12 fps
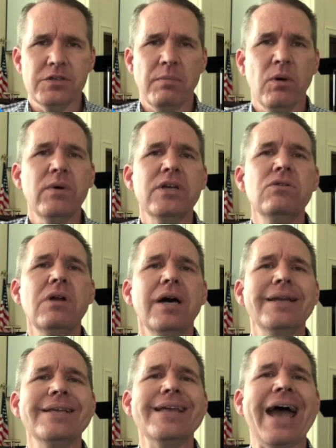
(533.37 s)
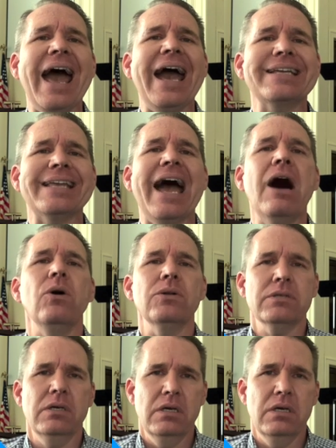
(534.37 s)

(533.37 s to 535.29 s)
but we do not need to act out